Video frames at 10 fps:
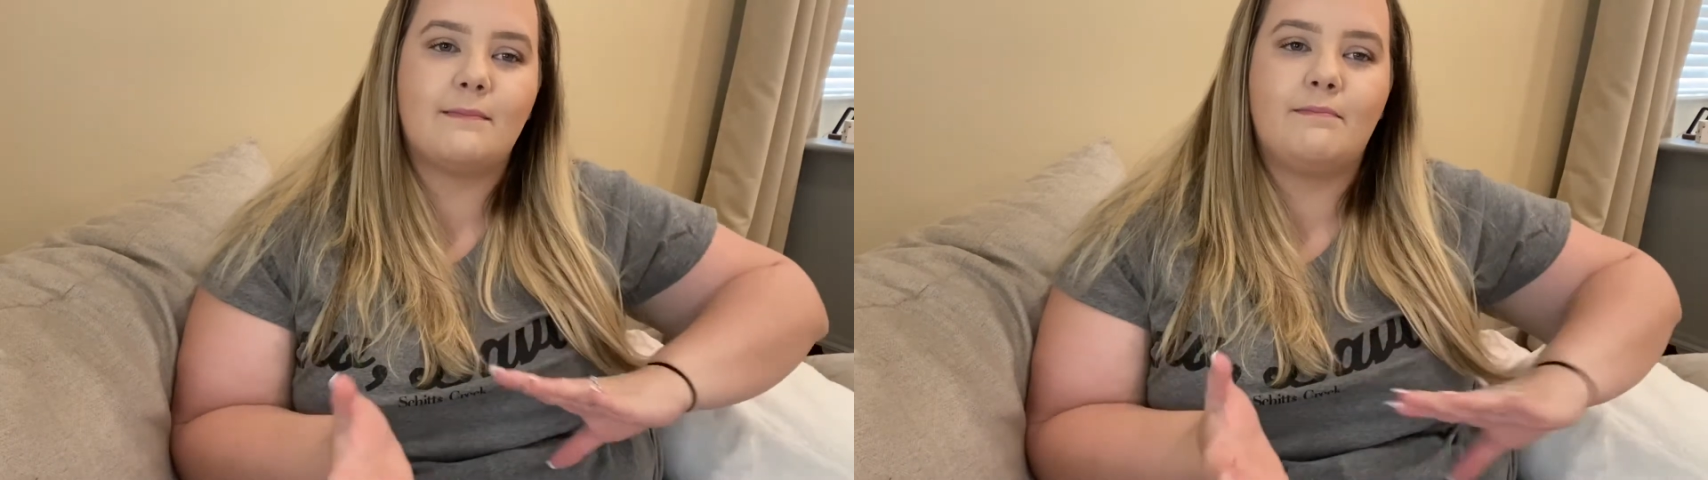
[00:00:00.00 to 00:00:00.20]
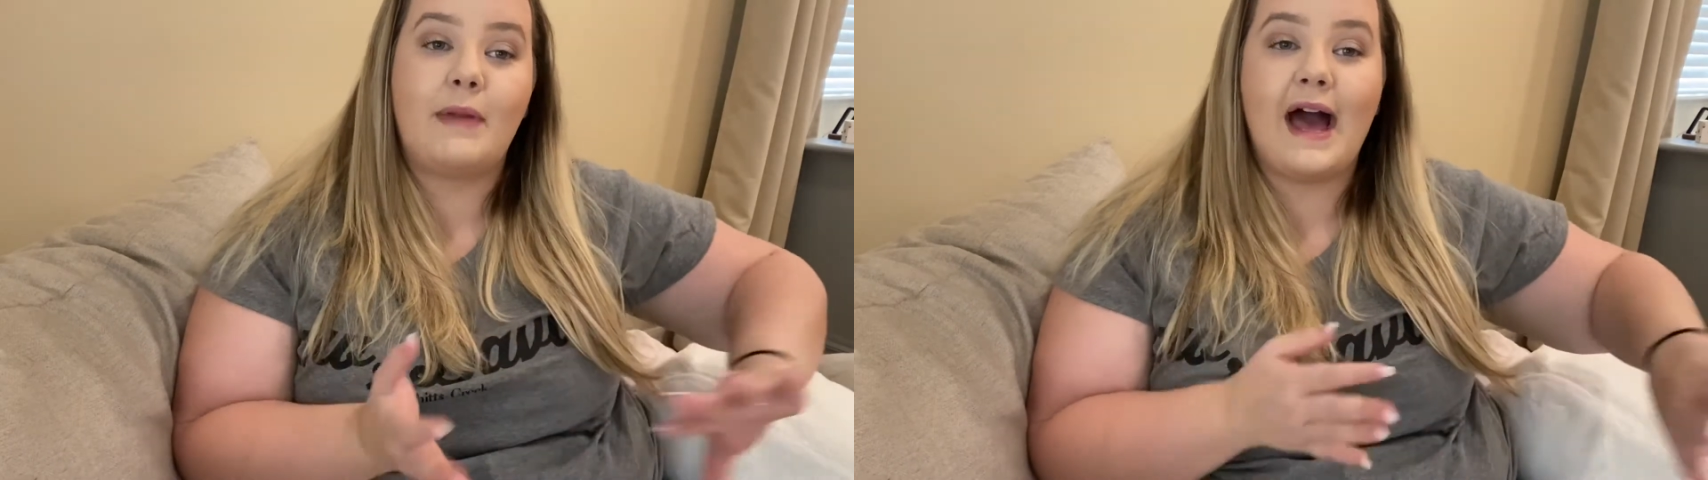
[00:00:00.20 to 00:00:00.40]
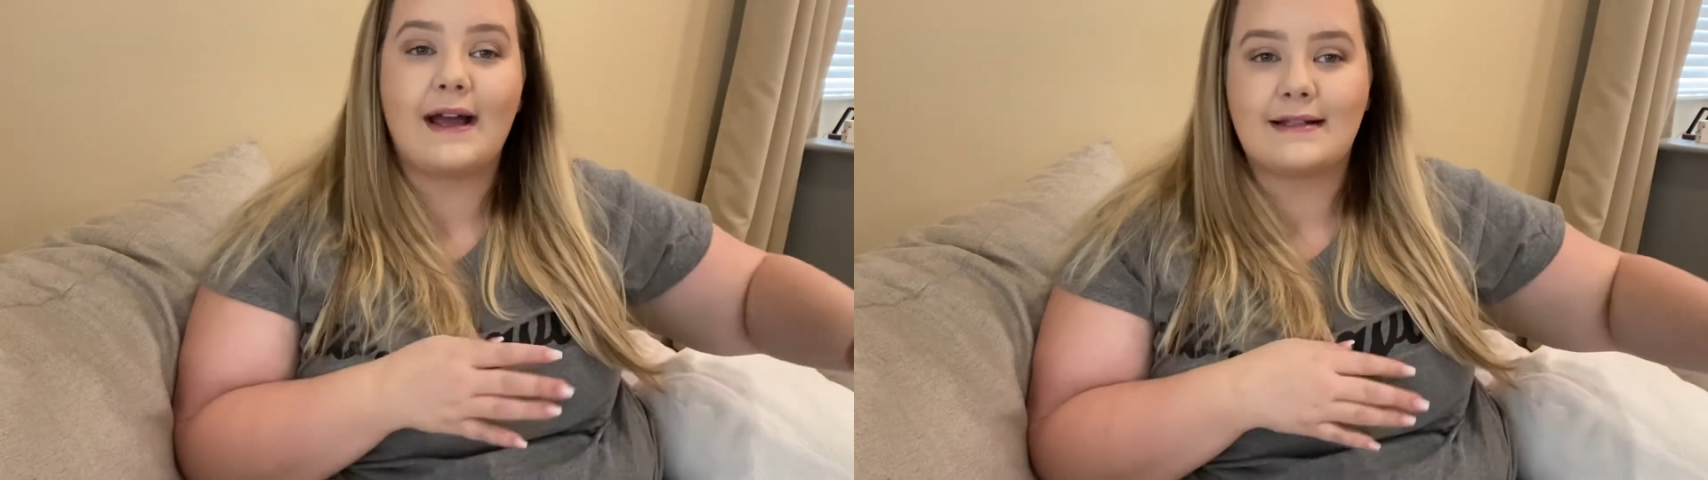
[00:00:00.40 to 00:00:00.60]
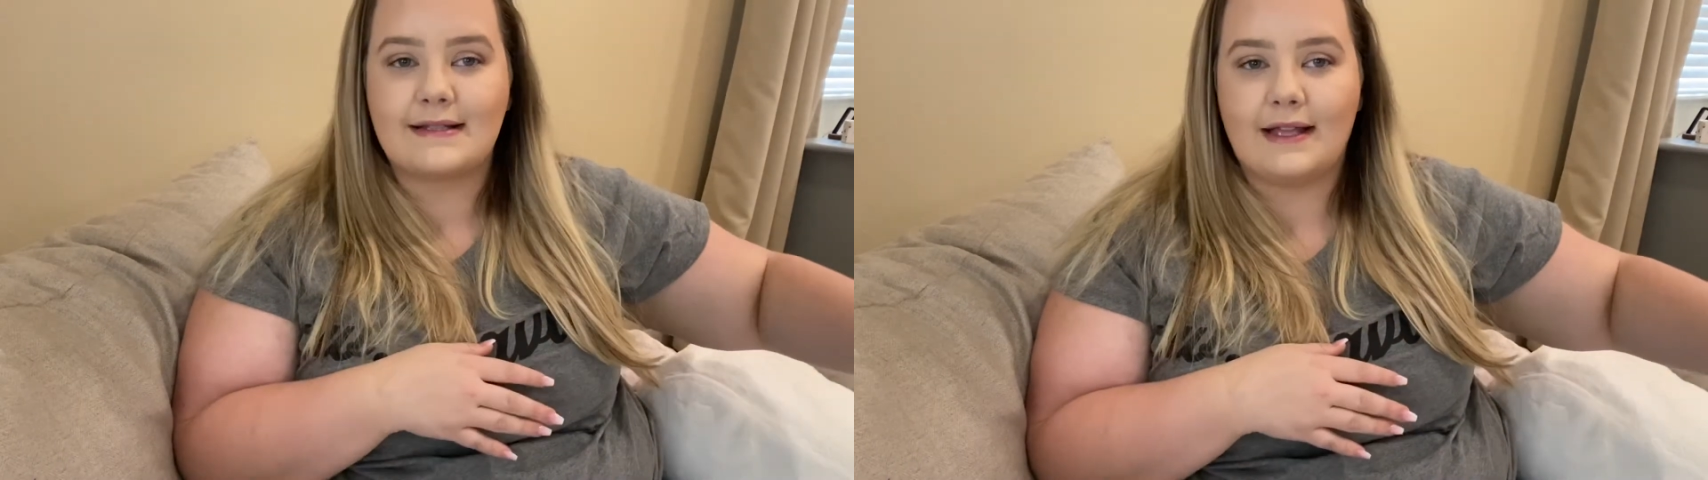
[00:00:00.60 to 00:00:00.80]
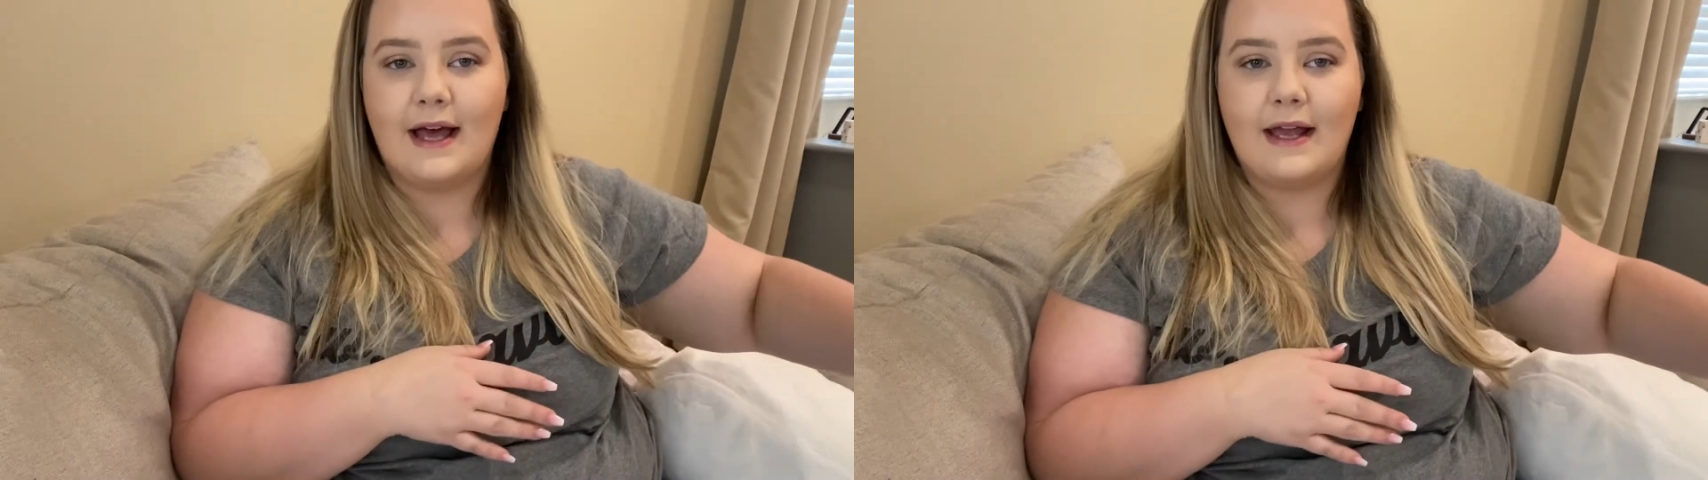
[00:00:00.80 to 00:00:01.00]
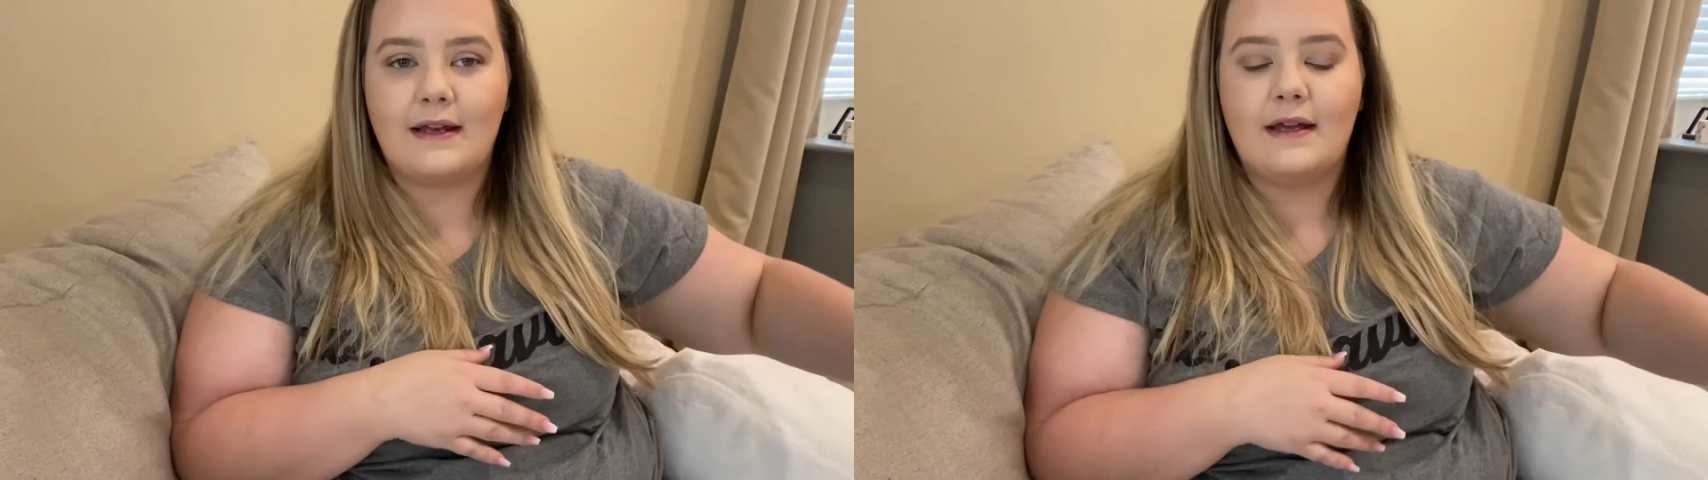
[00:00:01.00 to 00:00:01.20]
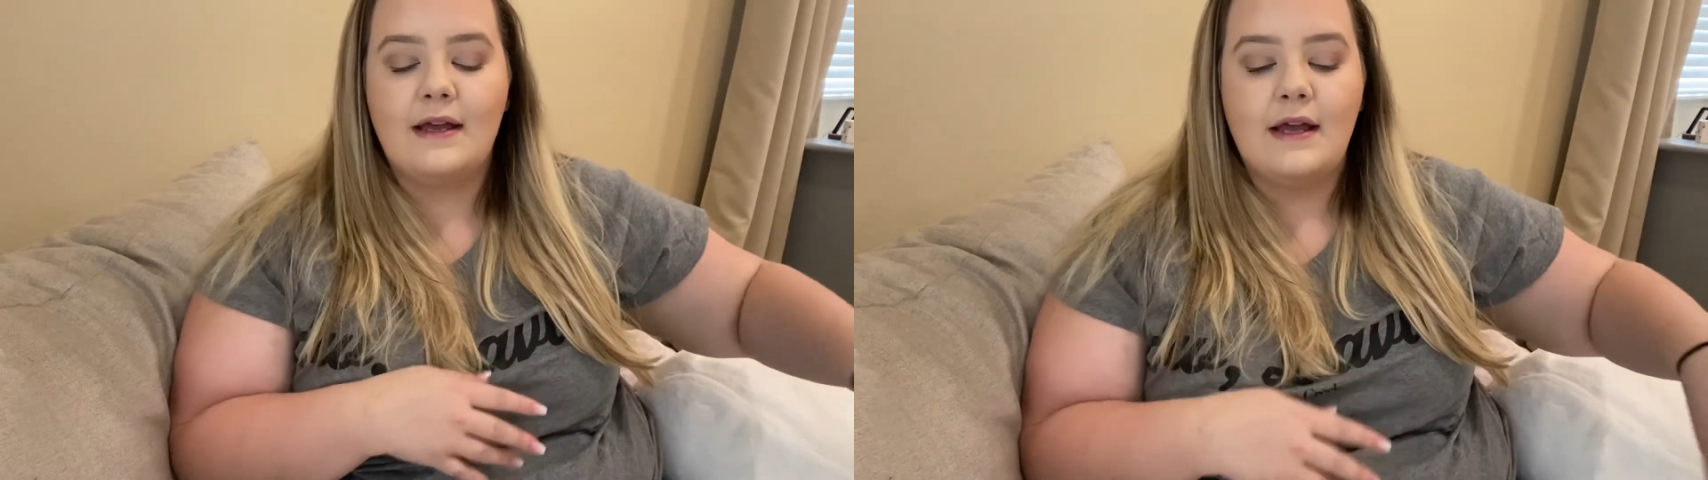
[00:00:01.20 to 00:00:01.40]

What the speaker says: backslide.